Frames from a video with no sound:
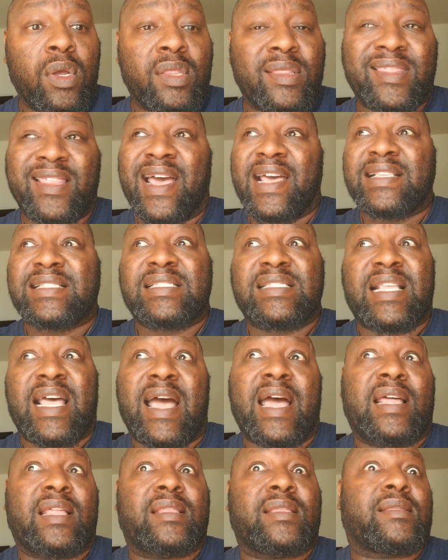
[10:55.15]
that's
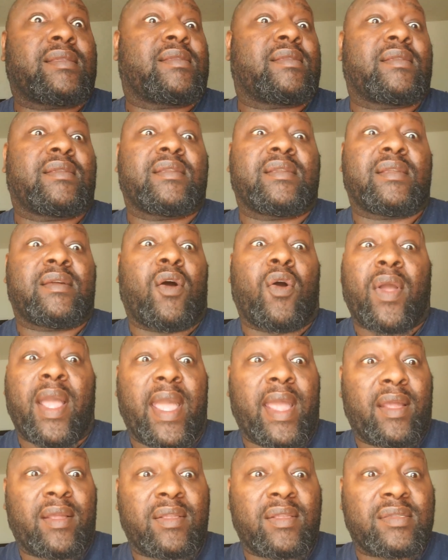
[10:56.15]
not
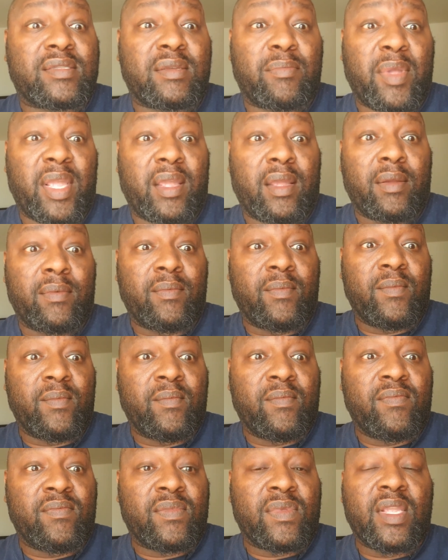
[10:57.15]
okay to me.
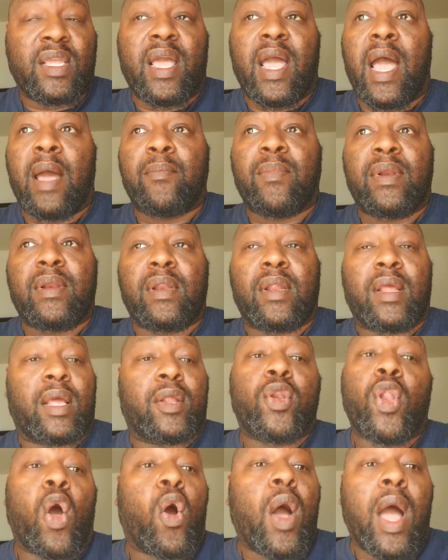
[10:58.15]
I'm
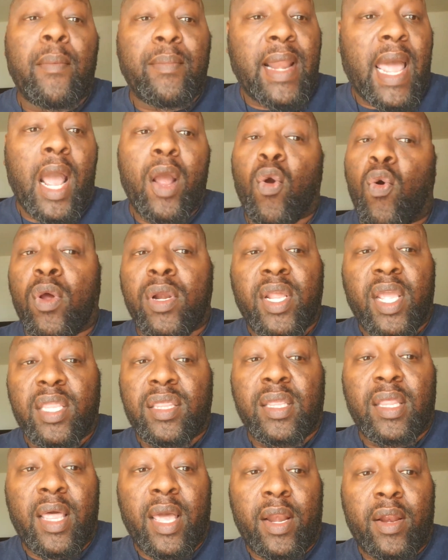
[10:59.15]
not going to get
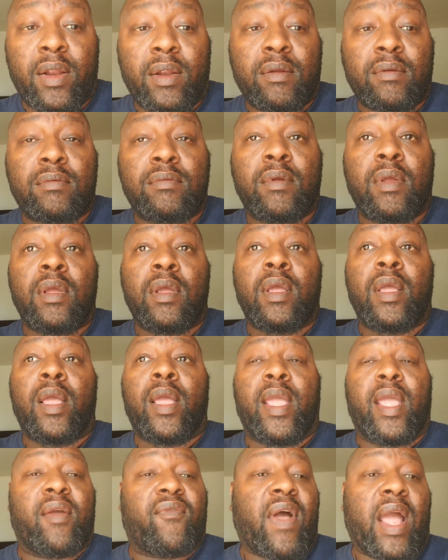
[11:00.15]
the letter.
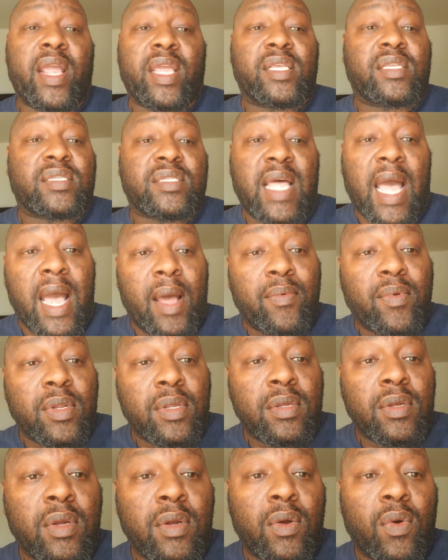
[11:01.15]
If I get stopped
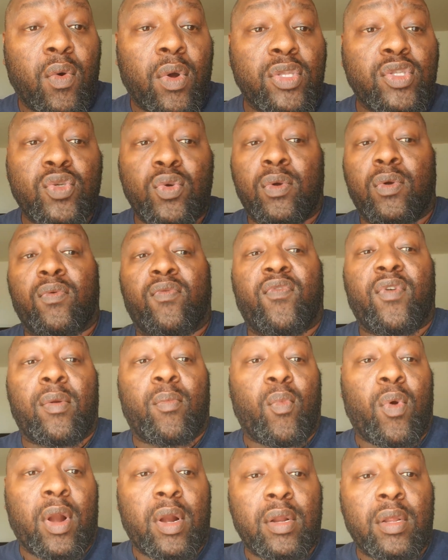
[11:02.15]
going to or
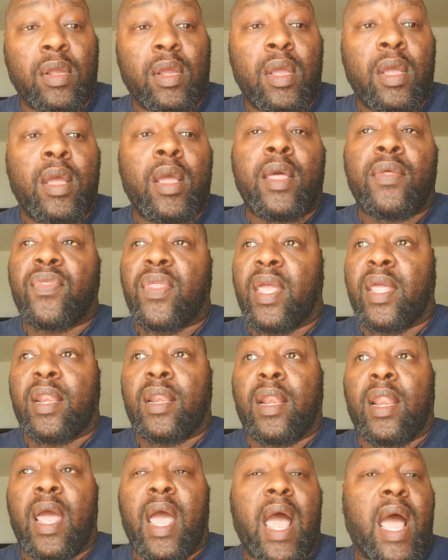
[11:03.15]
from work,
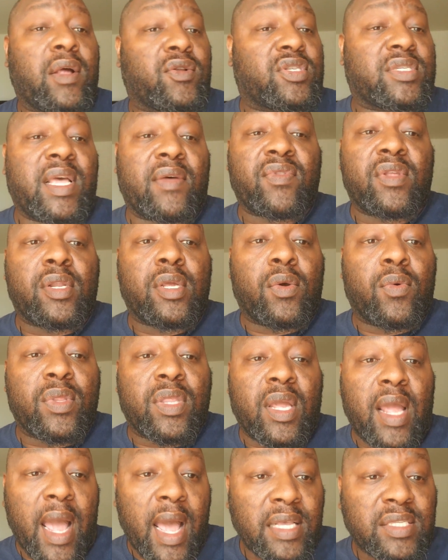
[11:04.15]
then I'll just have to deal with the
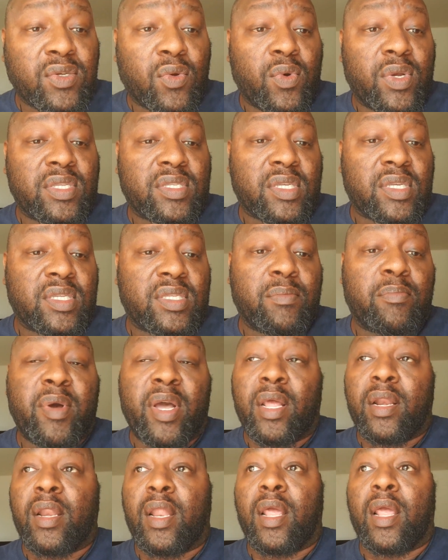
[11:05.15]
consequences.
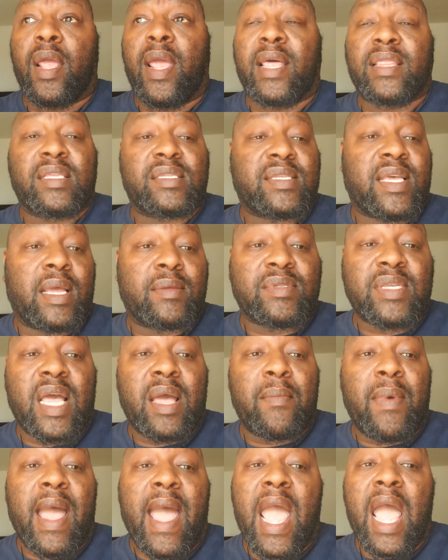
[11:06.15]
But at the same
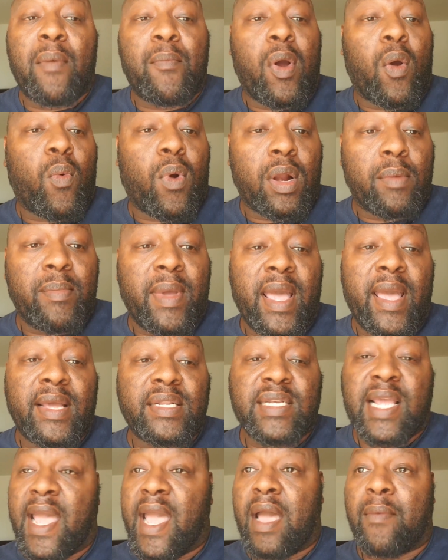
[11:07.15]
time, I have my work badge,
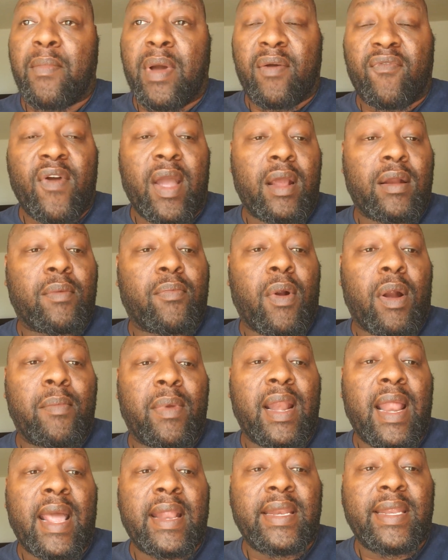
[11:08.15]
I have my fire
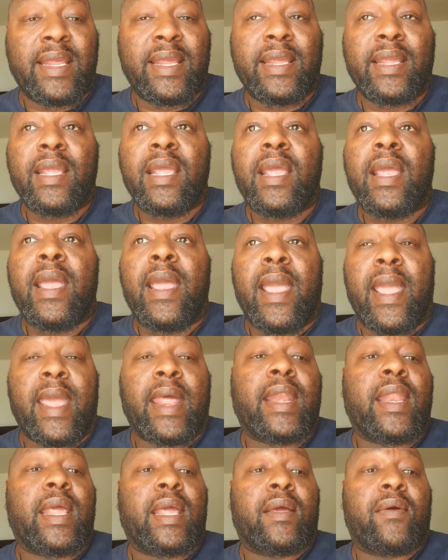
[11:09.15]
department ID,
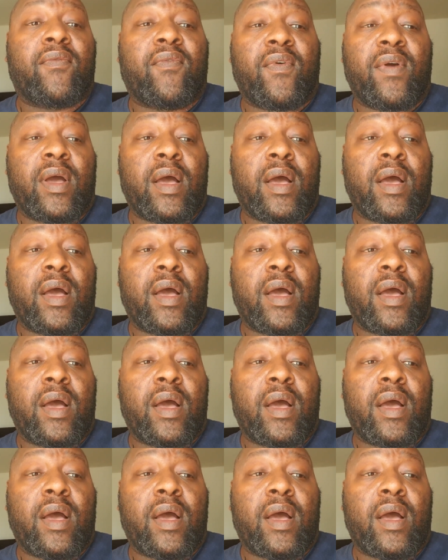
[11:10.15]
and if